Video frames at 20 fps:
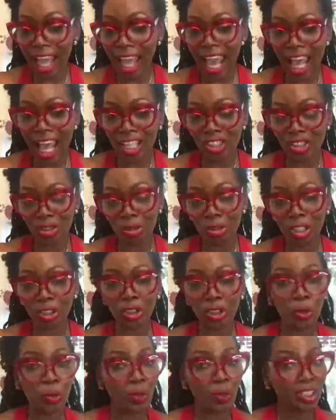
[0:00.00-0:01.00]
asked you
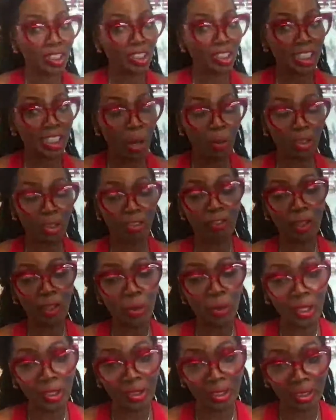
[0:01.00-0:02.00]
that you want to share with the
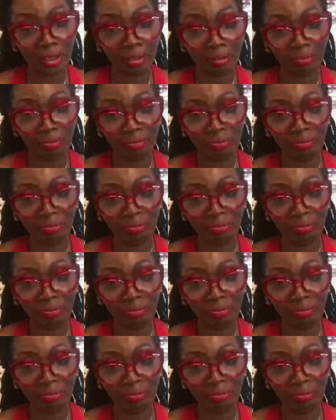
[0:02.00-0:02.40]
viewers?